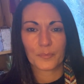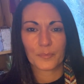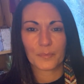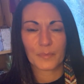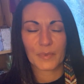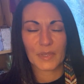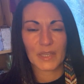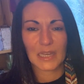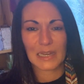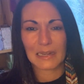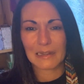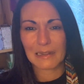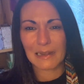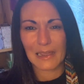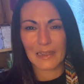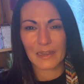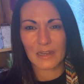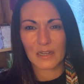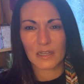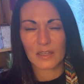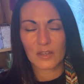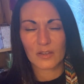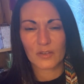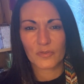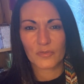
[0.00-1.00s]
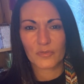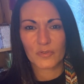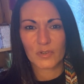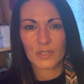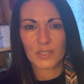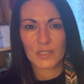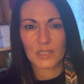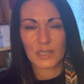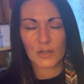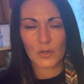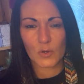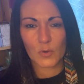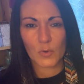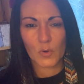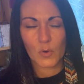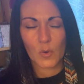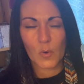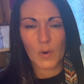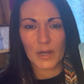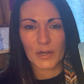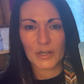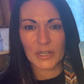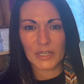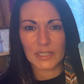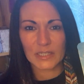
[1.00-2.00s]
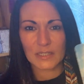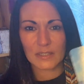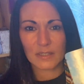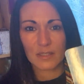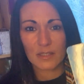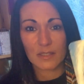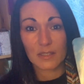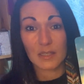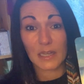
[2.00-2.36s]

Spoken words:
being negative, because I know Aquarians,